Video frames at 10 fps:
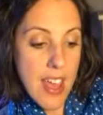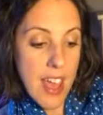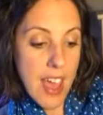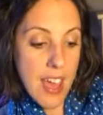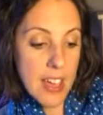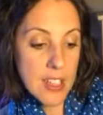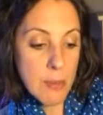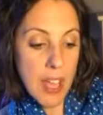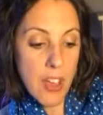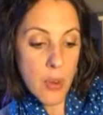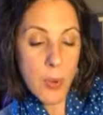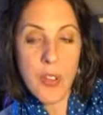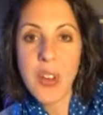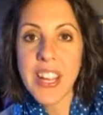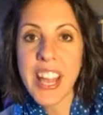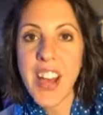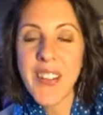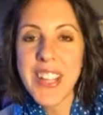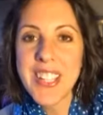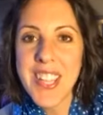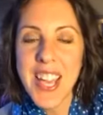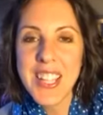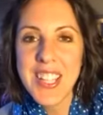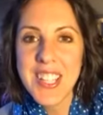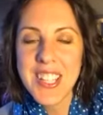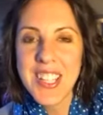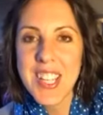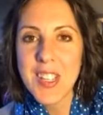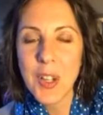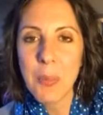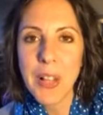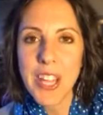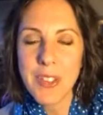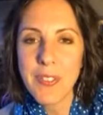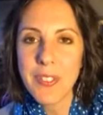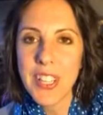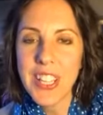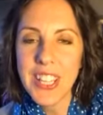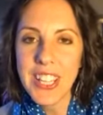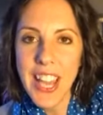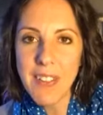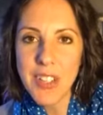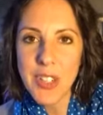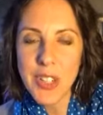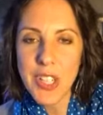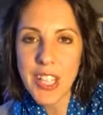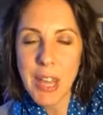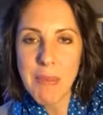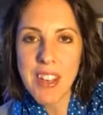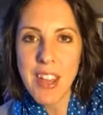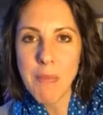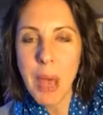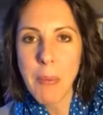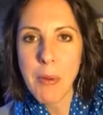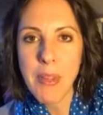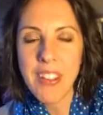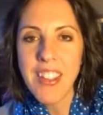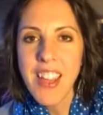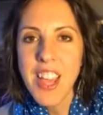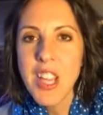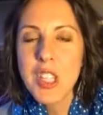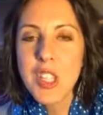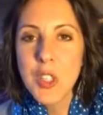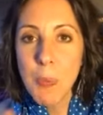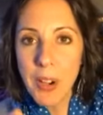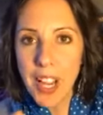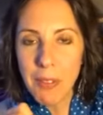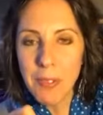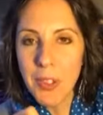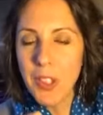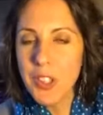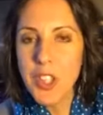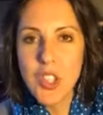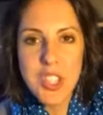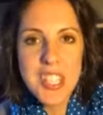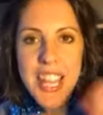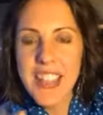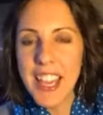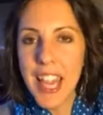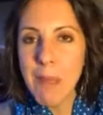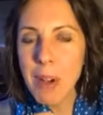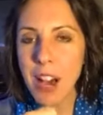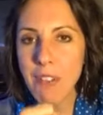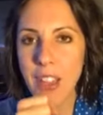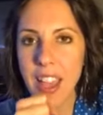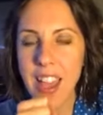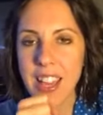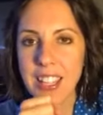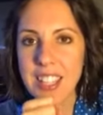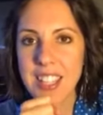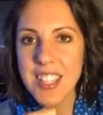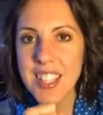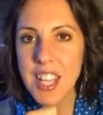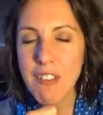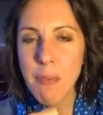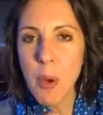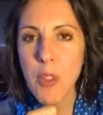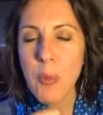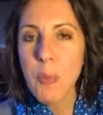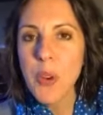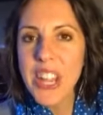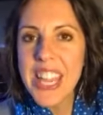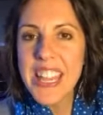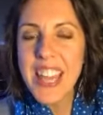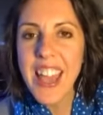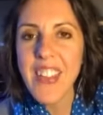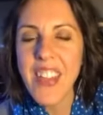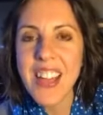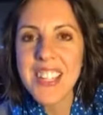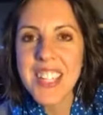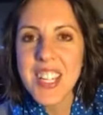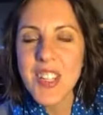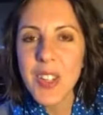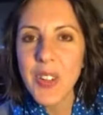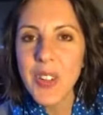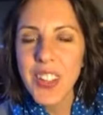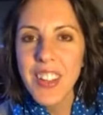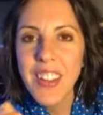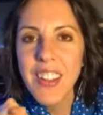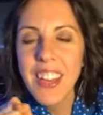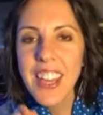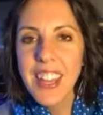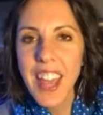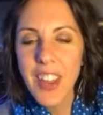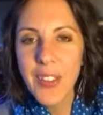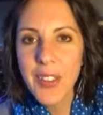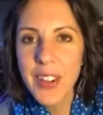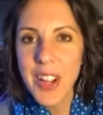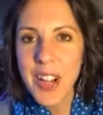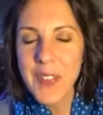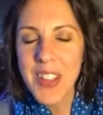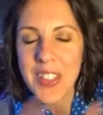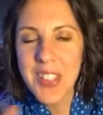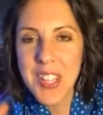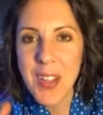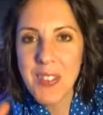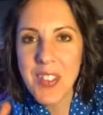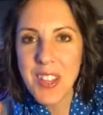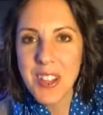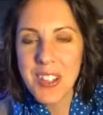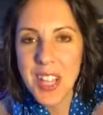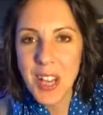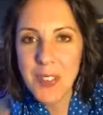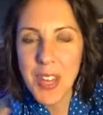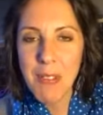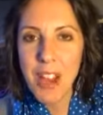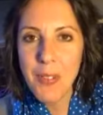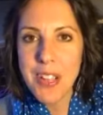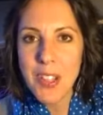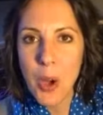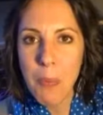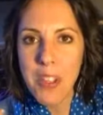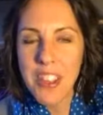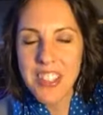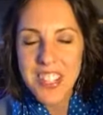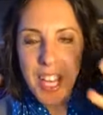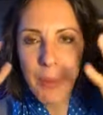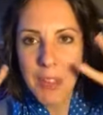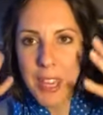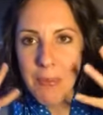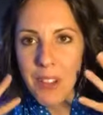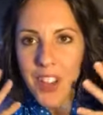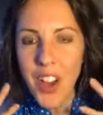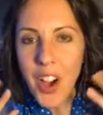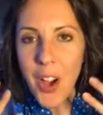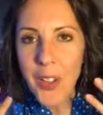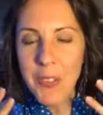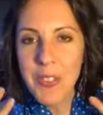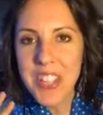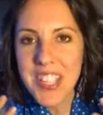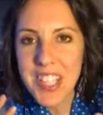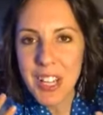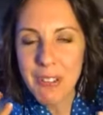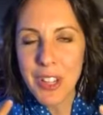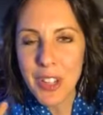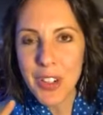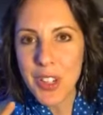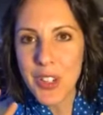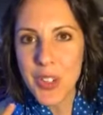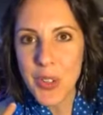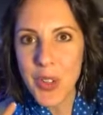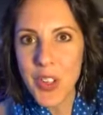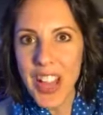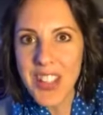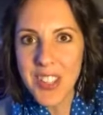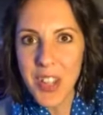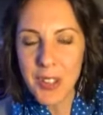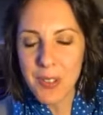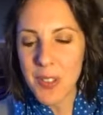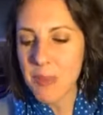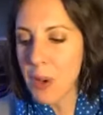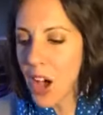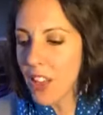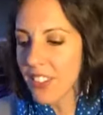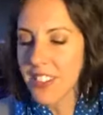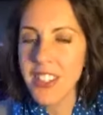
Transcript: and my other one right now is that seasonal blend of lavender, lemon, and peppermint. Super helpful to just take that cap off and sniff both the Breathe and that seasonal inhaler at this time of the year to help keep airways open and to help keep all of this stuff under control as all of the pollen